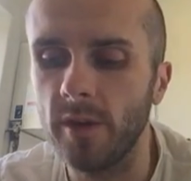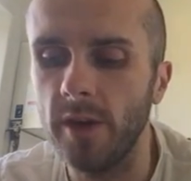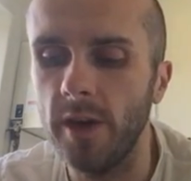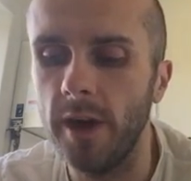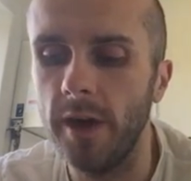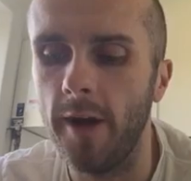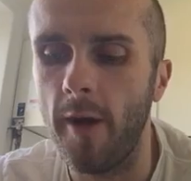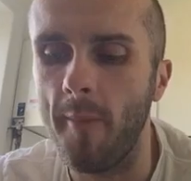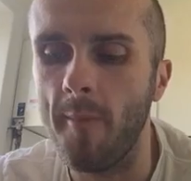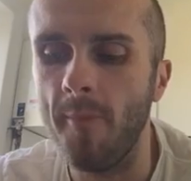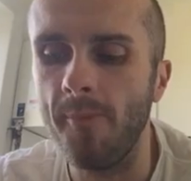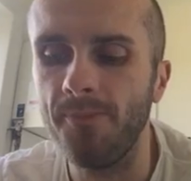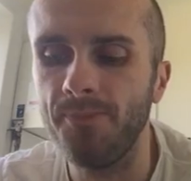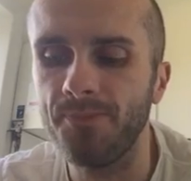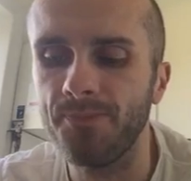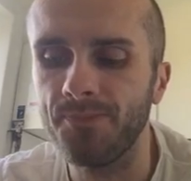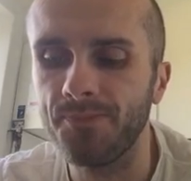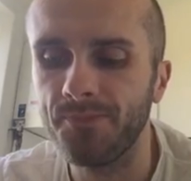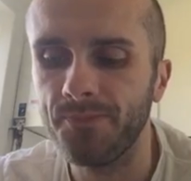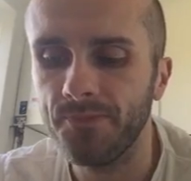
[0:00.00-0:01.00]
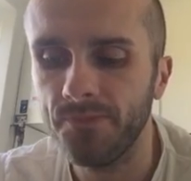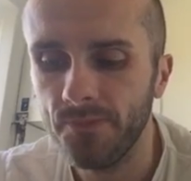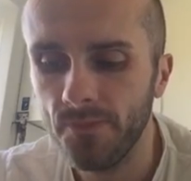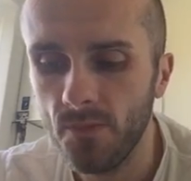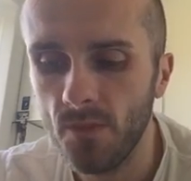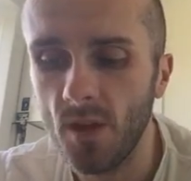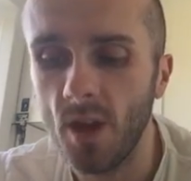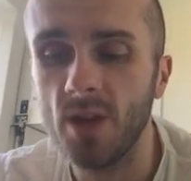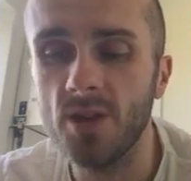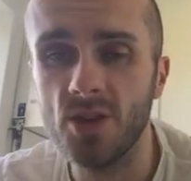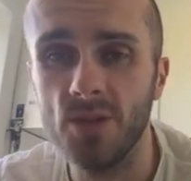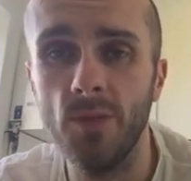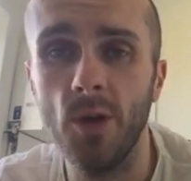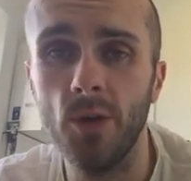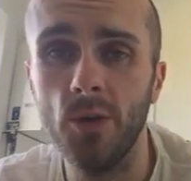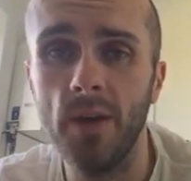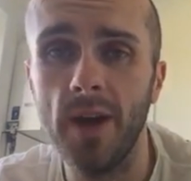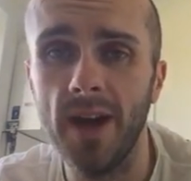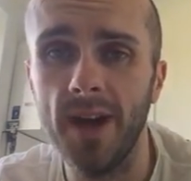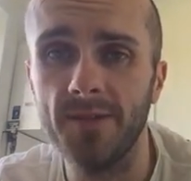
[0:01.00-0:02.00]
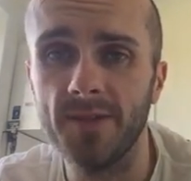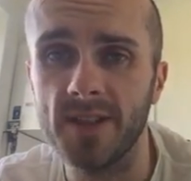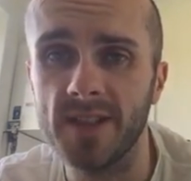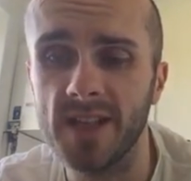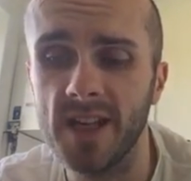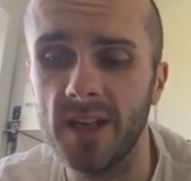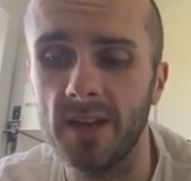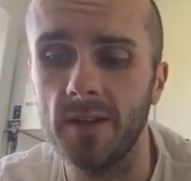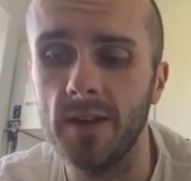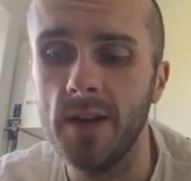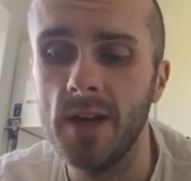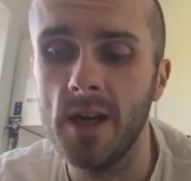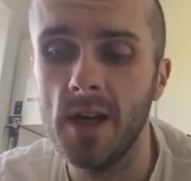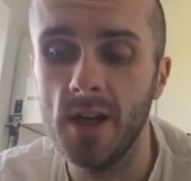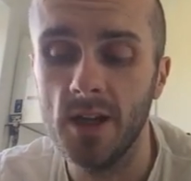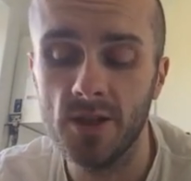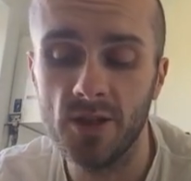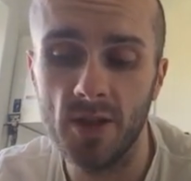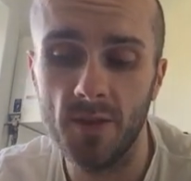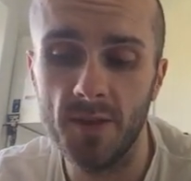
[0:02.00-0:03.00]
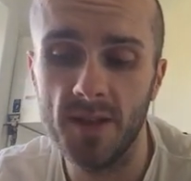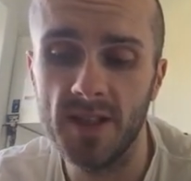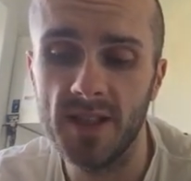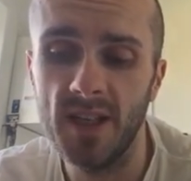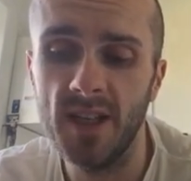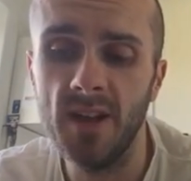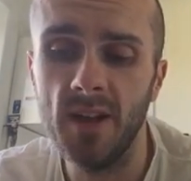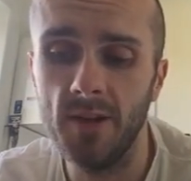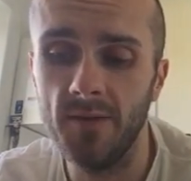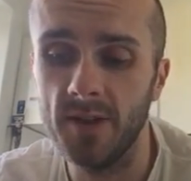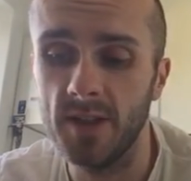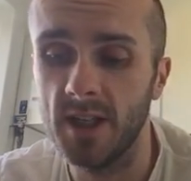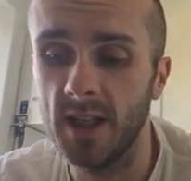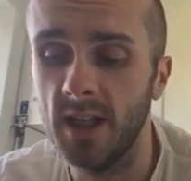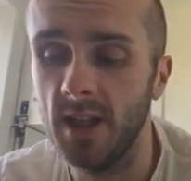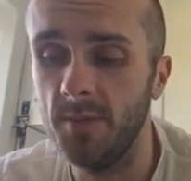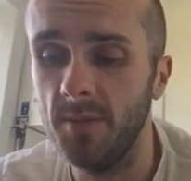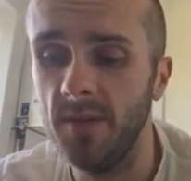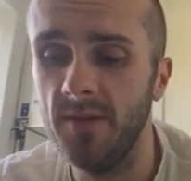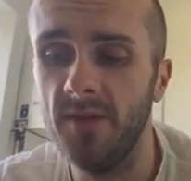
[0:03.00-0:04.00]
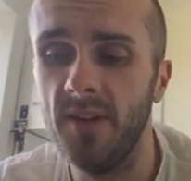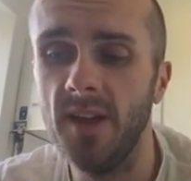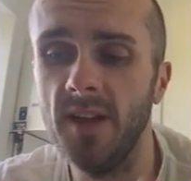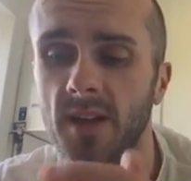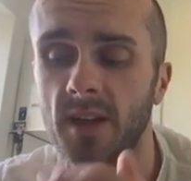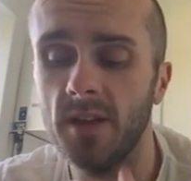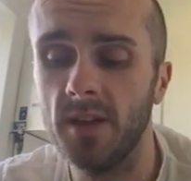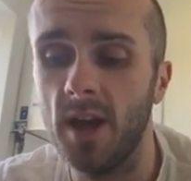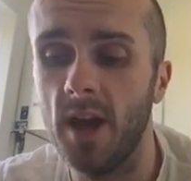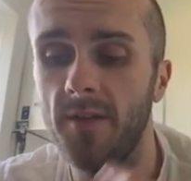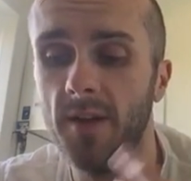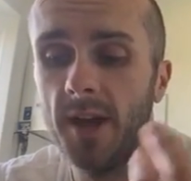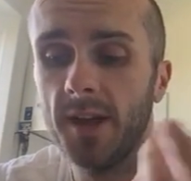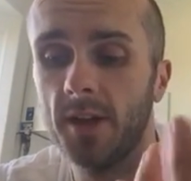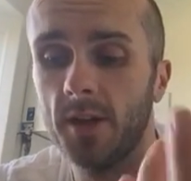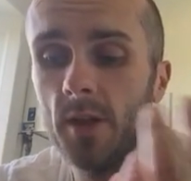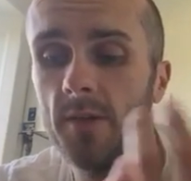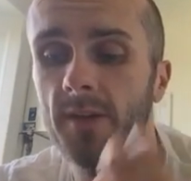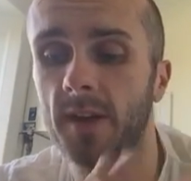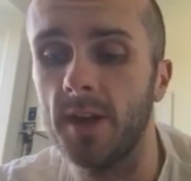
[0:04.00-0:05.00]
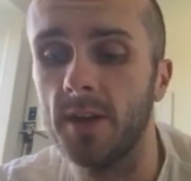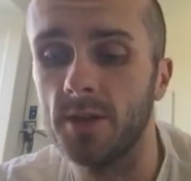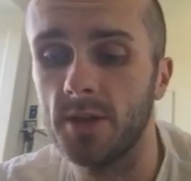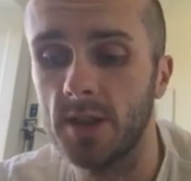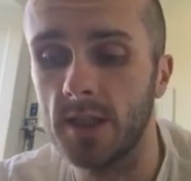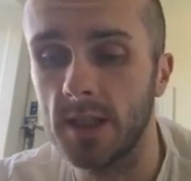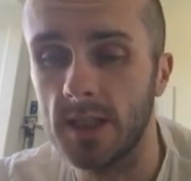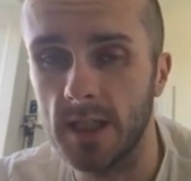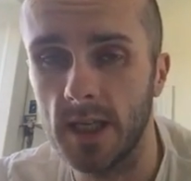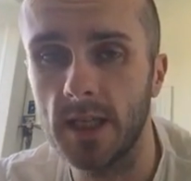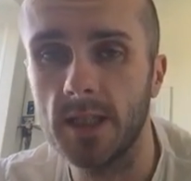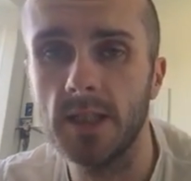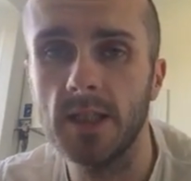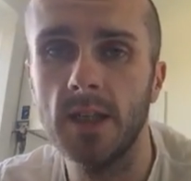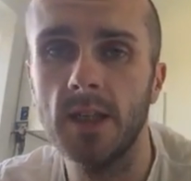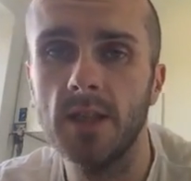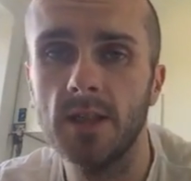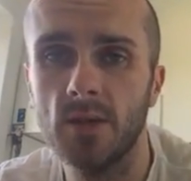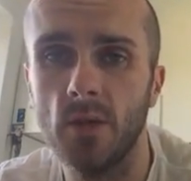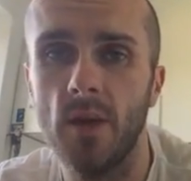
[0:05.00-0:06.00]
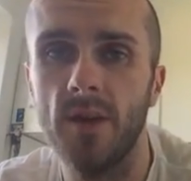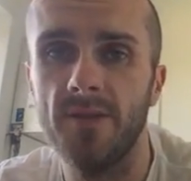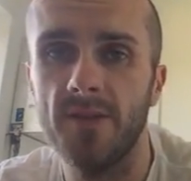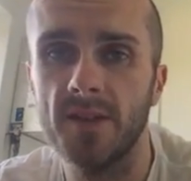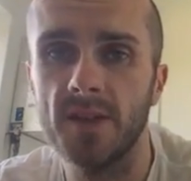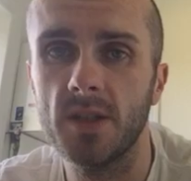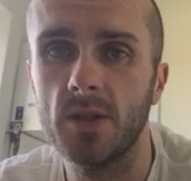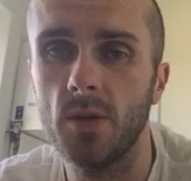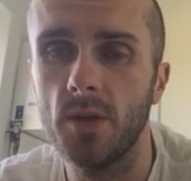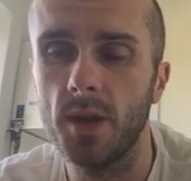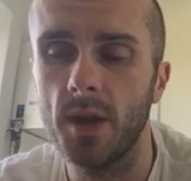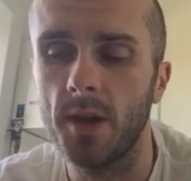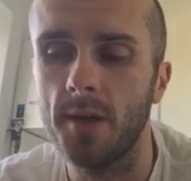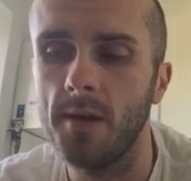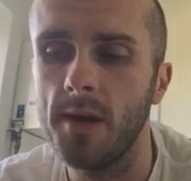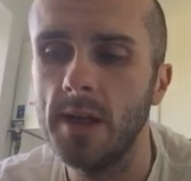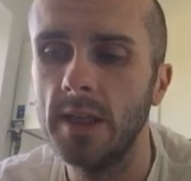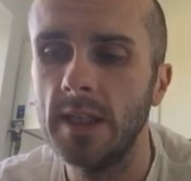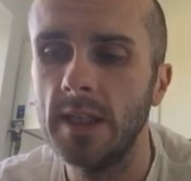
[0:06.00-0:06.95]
And tomorrow I have to sing. So I've been singing every day, and I've been finding that I've had enough energy to sing. Singing is quite a physical thing.